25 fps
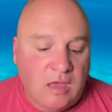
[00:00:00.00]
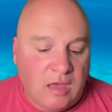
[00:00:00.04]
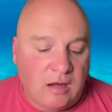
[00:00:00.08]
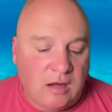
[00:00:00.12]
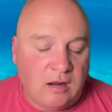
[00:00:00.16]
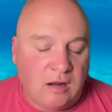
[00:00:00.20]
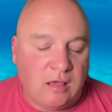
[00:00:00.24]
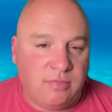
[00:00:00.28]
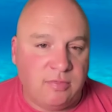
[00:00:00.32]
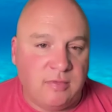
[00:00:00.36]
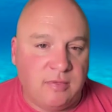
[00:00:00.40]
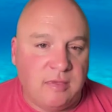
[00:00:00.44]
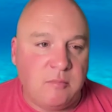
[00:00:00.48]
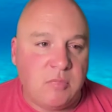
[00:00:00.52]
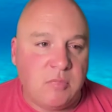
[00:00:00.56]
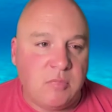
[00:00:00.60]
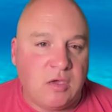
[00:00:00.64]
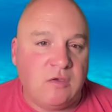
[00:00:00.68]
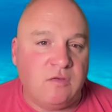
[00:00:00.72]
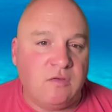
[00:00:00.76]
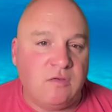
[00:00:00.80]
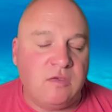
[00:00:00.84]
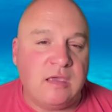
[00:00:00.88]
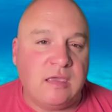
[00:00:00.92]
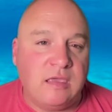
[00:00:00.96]
And I think
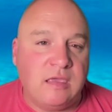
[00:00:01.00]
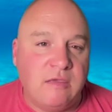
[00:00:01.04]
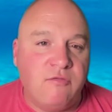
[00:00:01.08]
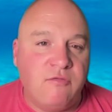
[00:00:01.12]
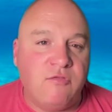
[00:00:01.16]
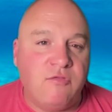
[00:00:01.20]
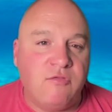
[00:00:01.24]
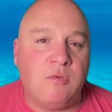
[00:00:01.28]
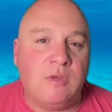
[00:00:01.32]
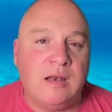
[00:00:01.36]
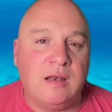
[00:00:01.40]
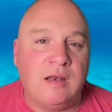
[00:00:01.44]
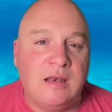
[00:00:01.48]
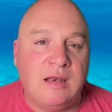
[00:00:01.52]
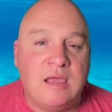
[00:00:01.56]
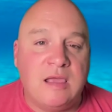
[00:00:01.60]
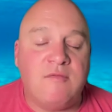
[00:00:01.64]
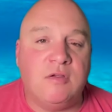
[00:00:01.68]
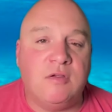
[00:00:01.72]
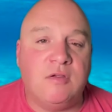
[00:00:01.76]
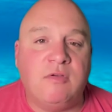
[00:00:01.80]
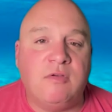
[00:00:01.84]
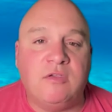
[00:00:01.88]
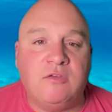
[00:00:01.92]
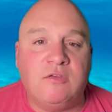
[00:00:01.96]
because it gives you a
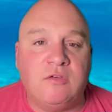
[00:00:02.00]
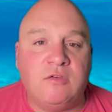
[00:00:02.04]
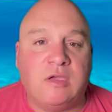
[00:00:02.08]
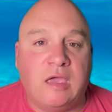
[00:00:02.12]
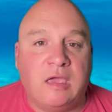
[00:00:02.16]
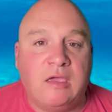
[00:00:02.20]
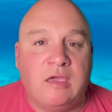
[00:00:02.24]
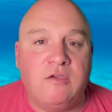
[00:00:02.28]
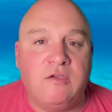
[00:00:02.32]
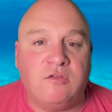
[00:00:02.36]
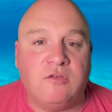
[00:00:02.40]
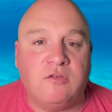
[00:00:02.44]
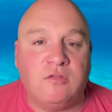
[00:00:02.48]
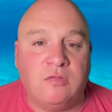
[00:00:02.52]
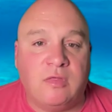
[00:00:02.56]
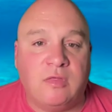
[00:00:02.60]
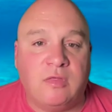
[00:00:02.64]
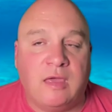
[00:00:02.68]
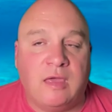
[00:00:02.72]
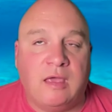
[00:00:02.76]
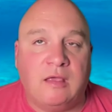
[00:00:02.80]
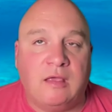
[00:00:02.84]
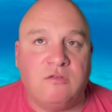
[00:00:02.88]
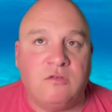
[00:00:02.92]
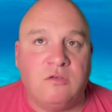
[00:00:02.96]
level of education
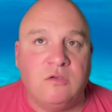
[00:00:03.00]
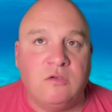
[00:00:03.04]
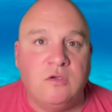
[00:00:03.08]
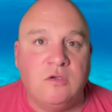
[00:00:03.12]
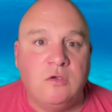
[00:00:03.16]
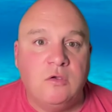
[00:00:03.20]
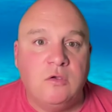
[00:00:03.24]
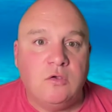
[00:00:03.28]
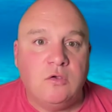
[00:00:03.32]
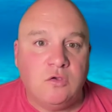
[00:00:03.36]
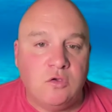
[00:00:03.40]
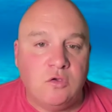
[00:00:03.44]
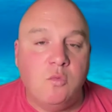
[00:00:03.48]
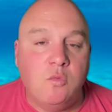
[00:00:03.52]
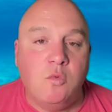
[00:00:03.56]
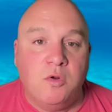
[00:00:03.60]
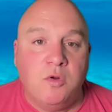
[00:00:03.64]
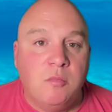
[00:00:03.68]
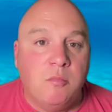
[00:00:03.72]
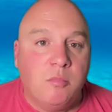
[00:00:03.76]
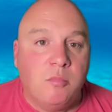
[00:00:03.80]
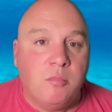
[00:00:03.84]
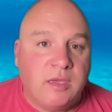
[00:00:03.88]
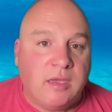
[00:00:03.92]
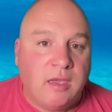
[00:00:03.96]
that you
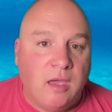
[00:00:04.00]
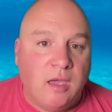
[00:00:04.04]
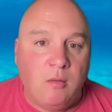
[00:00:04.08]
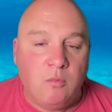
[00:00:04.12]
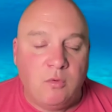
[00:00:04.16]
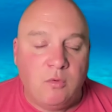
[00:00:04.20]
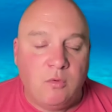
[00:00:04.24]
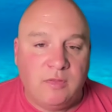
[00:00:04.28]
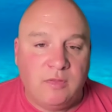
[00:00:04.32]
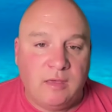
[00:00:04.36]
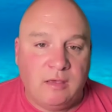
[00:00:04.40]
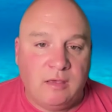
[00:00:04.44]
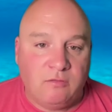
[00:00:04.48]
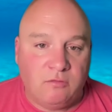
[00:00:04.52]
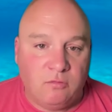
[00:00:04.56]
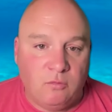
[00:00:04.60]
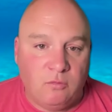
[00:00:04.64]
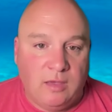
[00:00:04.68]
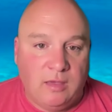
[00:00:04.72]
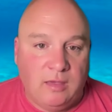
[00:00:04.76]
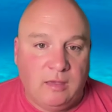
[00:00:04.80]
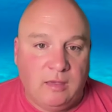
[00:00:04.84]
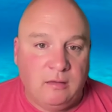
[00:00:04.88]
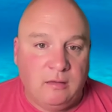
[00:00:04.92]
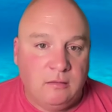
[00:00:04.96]
wouldn't pick up with
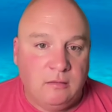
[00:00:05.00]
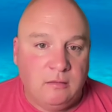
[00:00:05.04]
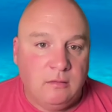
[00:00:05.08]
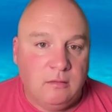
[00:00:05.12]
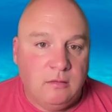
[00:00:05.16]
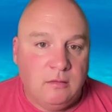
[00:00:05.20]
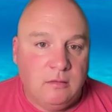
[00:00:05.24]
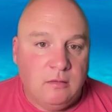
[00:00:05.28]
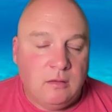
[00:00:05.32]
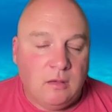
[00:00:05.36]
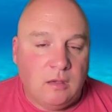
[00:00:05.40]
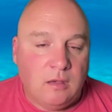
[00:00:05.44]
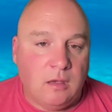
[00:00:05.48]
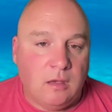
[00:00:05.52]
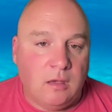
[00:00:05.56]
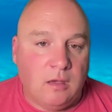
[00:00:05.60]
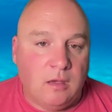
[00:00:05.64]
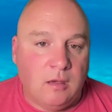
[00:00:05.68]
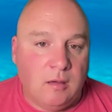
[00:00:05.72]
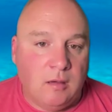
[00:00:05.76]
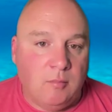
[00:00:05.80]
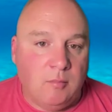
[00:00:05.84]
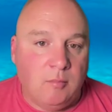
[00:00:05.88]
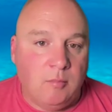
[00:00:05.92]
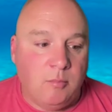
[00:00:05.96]
elsewhere,
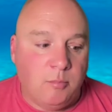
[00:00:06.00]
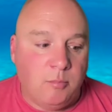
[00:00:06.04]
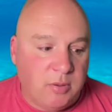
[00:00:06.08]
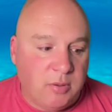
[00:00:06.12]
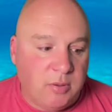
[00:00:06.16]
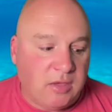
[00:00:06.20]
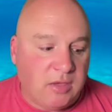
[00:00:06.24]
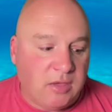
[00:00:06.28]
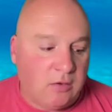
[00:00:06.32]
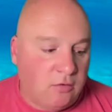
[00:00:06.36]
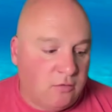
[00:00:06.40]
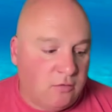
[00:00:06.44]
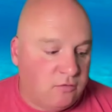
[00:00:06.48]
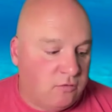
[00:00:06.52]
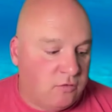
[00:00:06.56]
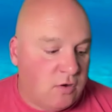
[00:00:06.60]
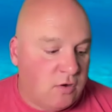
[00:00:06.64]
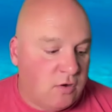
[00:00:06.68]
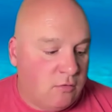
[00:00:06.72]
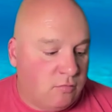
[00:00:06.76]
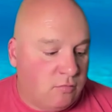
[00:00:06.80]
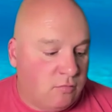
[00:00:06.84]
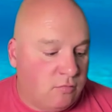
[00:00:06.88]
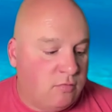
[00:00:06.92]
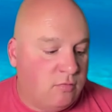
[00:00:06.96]
because
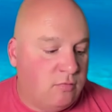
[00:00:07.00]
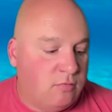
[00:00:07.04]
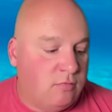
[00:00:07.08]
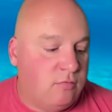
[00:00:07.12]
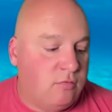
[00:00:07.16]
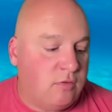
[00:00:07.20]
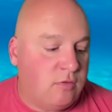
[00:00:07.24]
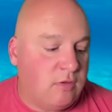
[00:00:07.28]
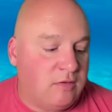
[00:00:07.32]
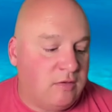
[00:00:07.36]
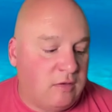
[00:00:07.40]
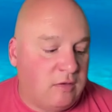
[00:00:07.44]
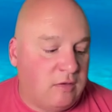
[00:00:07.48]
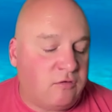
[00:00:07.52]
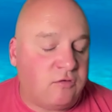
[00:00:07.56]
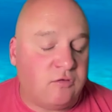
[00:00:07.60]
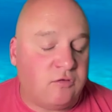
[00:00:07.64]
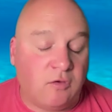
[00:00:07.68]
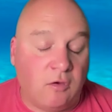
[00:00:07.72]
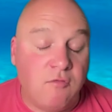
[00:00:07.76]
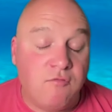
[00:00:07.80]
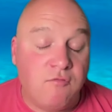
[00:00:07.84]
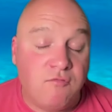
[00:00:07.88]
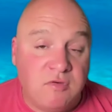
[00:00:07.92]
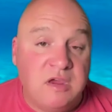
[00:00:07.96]
it's
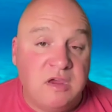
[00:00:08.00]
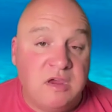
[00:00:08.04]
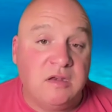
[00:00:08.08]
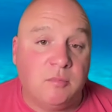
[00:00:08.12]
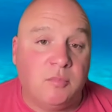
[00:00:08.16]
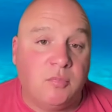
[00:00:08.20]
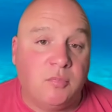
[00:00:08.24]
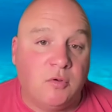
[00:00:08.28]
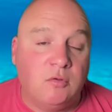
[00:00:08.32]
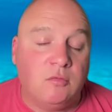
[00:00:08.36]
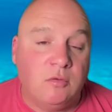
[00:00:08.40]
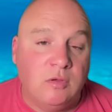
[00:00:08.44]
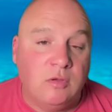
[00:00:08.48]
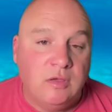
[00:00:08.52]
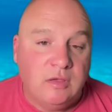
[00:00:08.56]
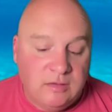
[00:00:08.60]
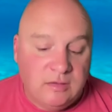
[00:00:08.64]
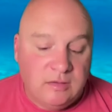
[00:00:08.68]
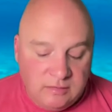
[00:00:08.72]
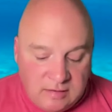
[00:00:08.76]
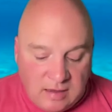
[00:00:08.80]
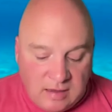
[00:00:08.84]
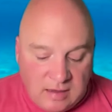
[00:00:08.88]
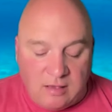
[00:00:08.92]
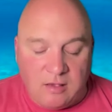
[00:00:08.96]
so readable,
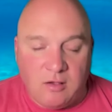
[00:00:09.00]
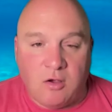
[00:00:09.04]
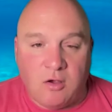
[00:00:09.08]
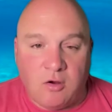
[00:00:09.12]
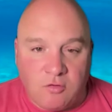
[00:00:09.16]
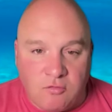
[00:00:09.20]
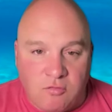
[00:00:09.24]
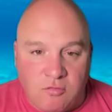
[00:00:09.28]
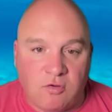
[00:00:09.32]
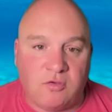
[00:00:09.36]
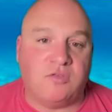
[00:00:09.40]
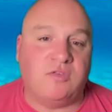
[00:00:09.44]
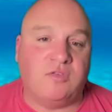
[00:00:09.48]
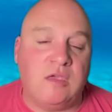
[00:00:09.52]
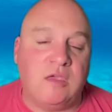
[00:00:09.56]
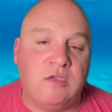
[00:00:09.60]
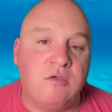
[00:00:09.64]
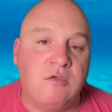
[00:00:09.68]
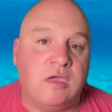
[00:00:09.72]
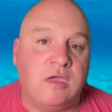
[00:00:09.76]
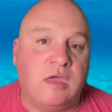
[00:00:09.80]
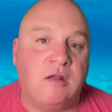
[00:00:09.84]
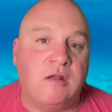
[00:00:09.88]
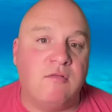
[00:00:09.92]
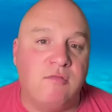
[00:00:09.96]
yet across that
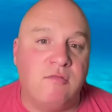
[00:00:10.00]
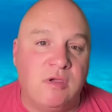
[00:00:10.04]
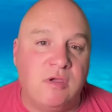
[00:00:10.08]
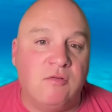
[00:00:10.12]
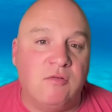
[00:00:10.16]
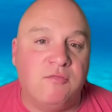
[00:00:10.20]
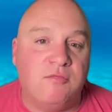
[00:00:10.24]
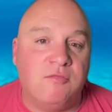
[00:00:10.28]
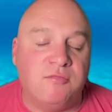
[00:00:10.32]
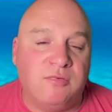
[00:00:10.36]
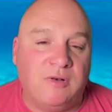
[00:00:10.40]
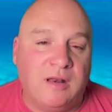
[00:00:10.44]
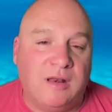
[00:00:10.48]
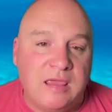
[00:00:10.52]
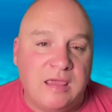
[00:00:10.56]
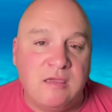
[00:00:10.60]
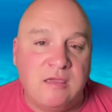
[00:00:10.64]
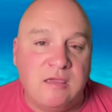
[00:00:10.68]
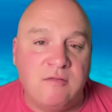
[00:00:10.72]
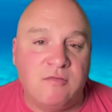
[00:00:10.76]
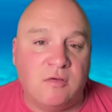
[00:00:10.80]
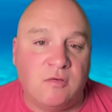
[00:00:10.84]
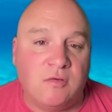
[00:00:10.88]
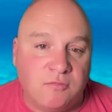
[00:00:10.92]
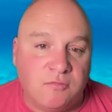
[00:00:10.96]
you get a real
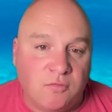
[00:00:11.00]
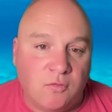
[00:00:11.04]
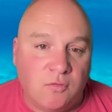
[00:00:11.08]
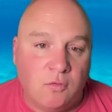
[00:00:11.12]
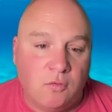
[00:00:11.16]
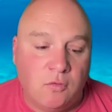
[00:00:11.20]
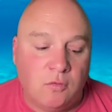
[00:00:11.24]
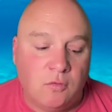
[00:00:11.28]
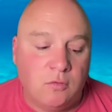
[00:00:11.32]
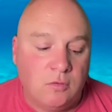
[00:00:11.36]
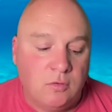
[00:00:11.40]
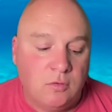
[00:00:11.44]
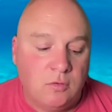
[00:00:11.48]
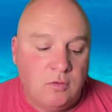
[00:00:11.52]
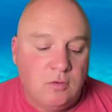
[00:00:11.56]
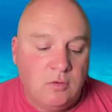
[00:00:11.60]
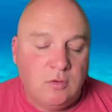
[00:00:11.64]
flavor for